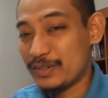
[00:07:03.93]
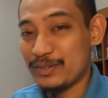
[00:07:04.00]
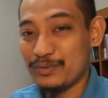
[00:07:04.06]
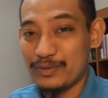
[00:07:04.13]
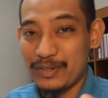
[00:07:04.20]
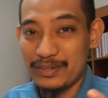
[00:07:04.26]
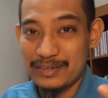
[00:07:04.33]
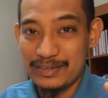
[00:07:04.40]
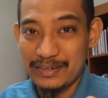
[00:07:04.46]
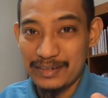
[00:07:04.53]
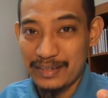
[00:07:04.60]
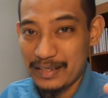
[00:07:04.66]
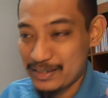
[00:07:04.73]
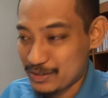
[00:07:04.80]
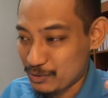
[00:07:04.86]
you are still
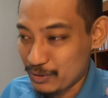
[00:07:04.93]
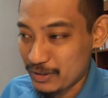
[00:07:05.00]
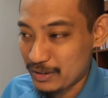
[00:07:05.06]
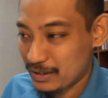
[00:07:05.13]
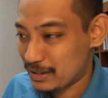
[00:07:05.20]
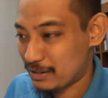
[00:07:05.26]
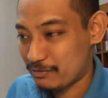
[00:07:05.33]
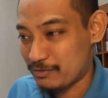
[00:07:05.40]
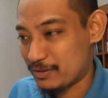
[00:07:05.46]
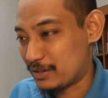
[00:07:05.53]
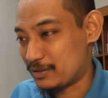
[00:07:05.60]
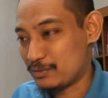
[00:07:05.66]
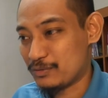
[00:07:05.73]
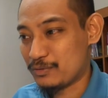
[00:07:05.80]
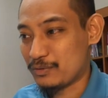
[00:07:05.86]
enjoying life
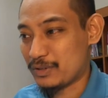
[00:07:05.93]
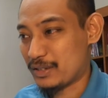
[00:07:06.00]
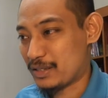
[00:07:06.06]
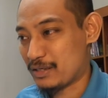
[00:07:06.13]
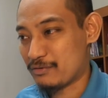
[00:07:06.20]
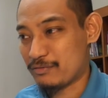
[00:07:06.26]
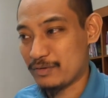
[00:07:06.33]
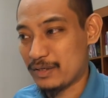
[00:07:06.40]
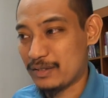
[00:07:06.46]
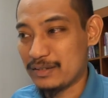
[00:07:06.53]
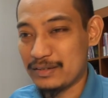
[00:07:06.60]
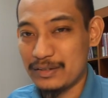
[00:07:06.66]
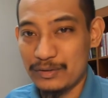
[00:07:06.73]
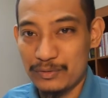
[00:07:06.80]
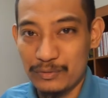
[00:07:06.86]
like you don't have
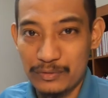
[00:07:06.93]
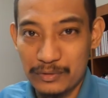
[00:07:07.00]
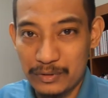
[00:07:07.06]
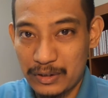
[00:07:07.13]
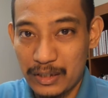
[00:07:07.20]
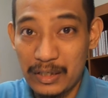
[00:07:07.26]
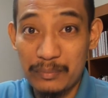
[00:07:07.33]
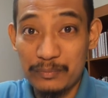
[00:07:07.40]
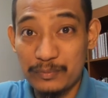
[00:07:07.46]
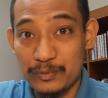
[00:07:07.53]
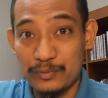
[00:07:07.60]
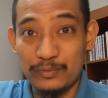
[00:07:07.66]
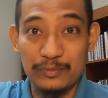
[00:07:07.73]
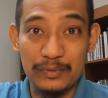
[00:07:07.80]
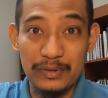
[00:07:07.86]
anything to look up
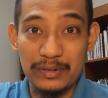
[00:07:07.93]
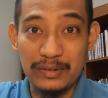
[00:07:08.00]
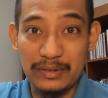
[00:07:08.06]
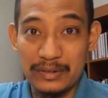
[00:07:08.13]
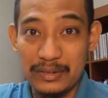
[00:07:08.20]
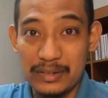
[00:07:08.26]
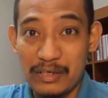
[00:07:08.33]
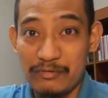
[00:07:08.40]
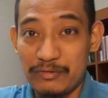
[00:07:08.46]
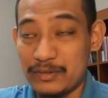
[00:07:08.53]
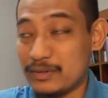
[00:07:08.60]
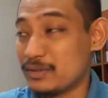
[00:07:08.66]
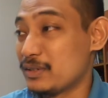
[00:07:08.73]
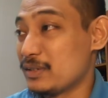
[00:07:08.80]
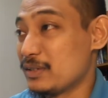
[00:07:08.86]
to in the hereafter.